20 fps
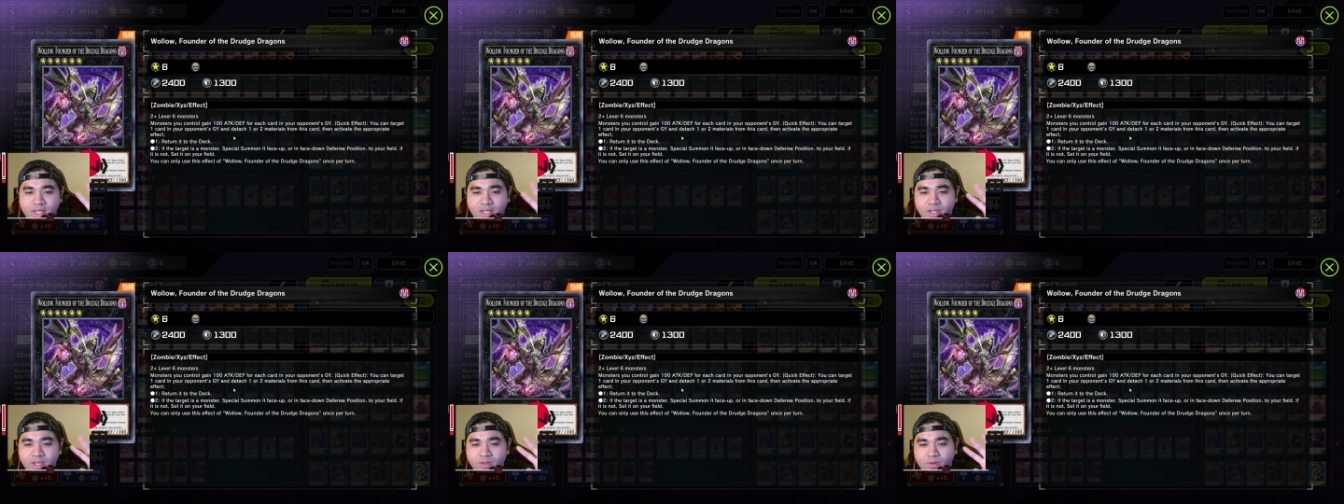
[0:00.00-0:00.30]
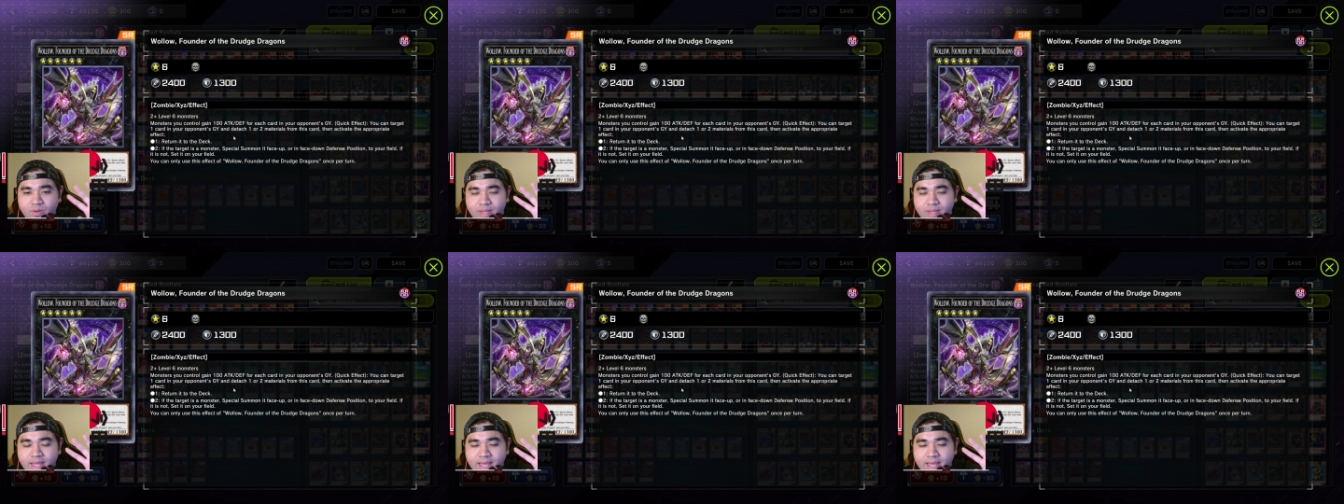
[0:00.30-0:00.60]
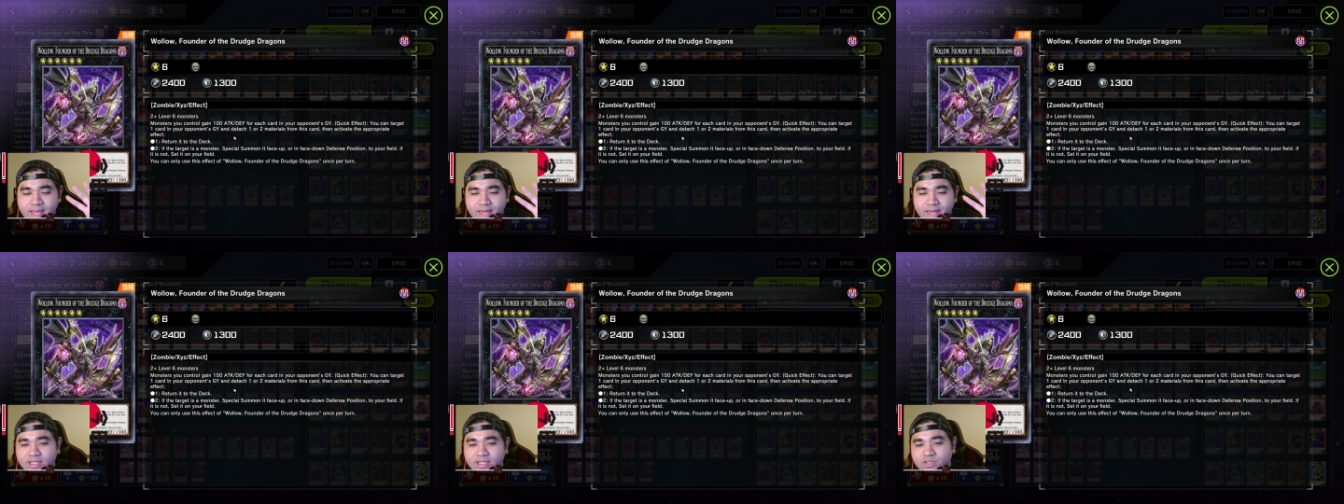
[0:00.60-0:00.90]
You
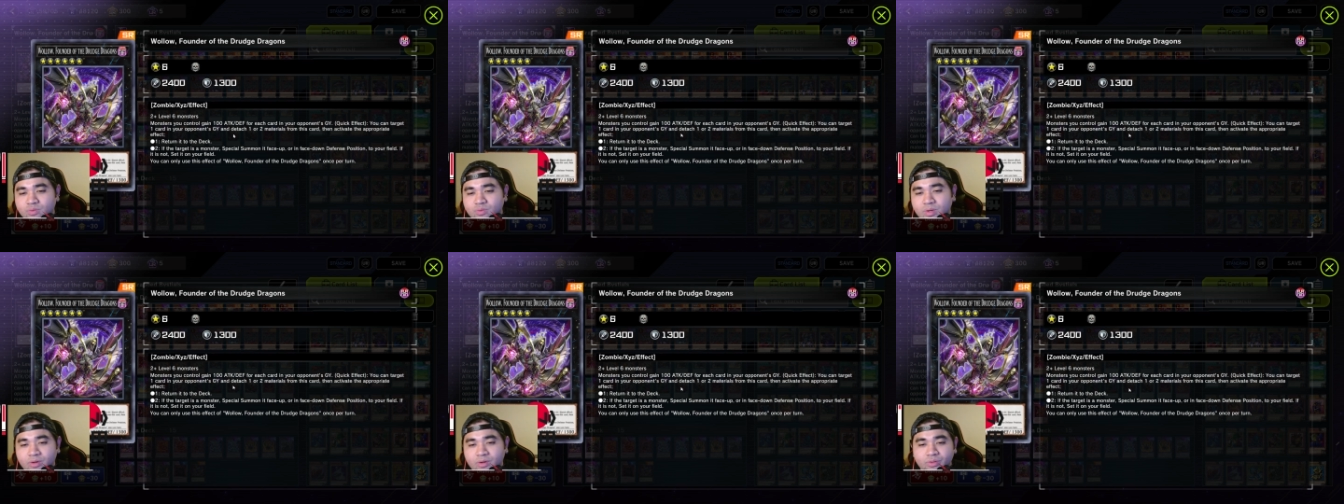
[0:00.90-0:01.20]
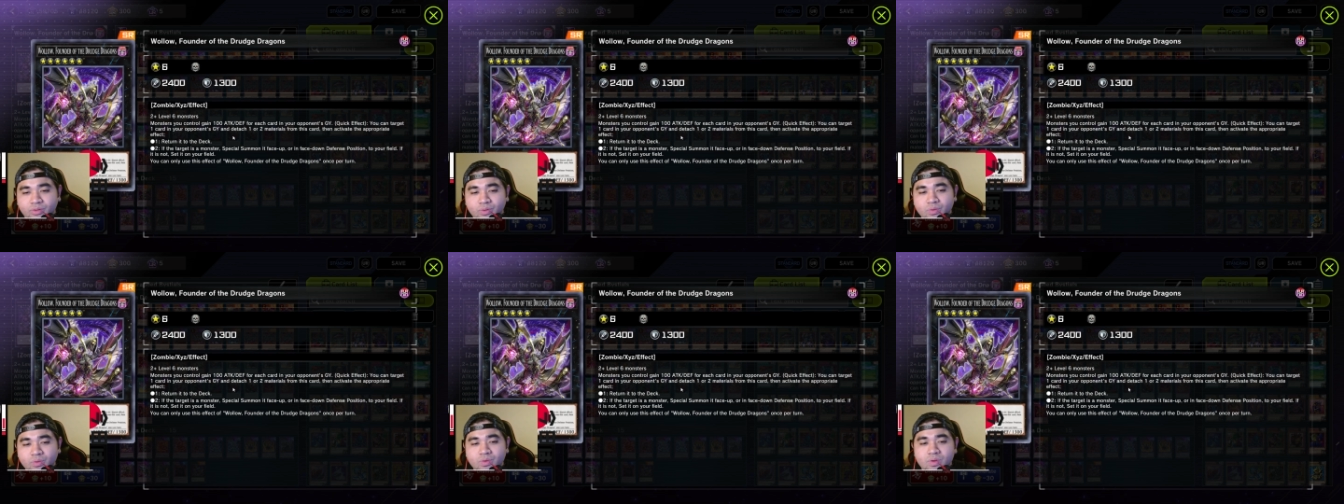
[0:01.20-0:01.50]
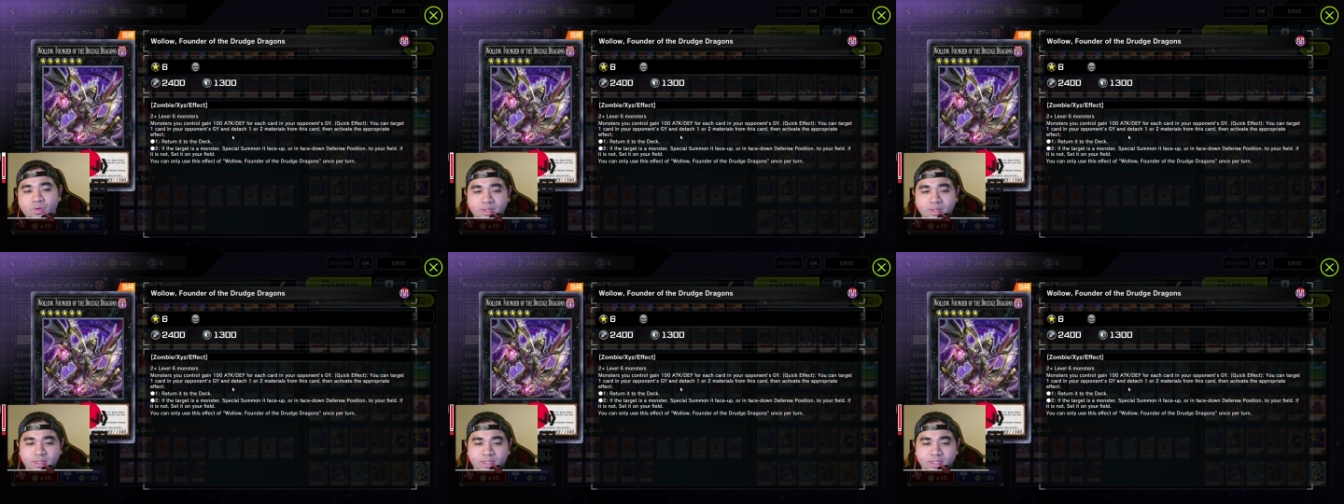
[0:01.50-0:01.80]
can detach 1 or 2.
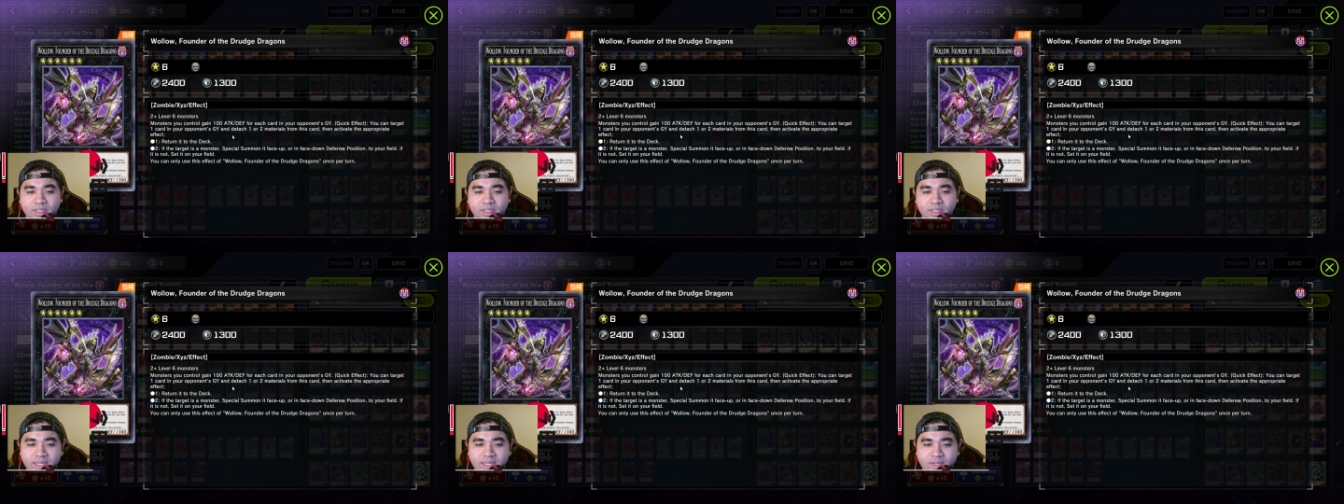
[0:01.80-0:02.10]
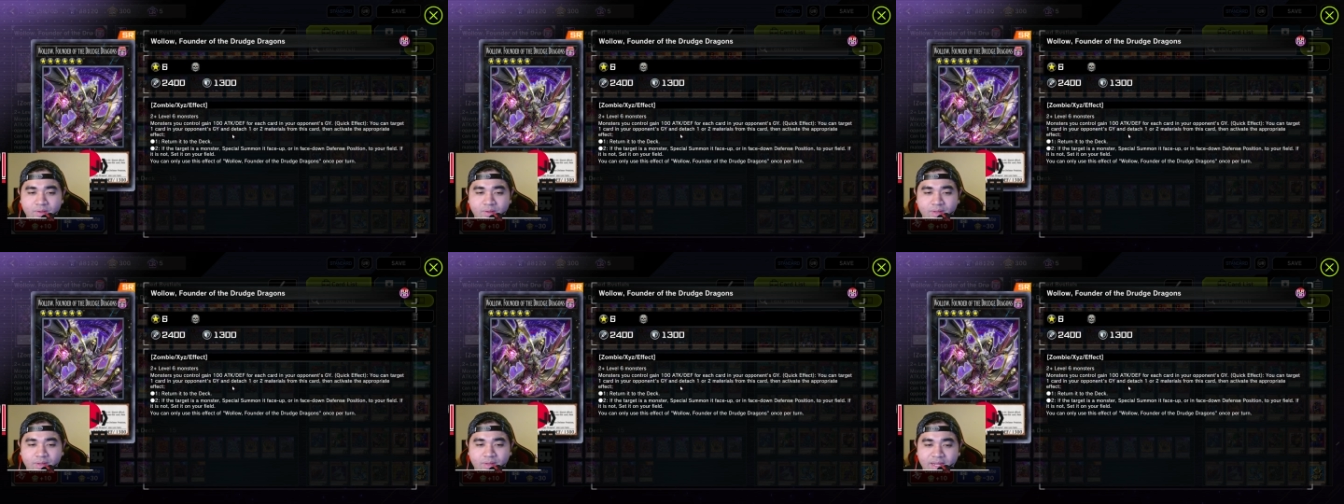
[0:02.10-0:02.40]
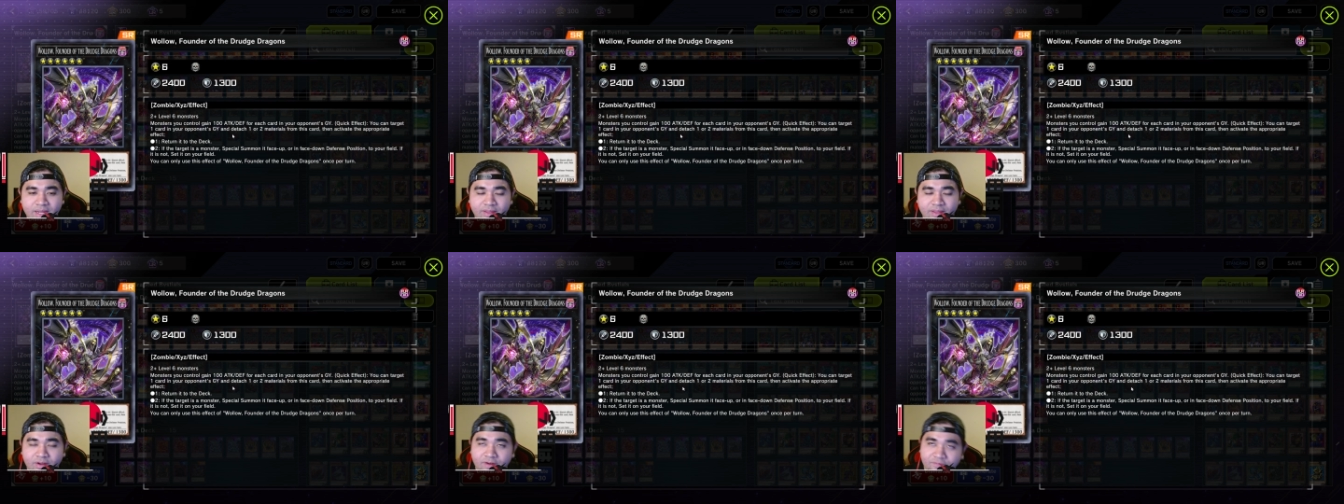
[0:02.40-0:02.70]
You can either,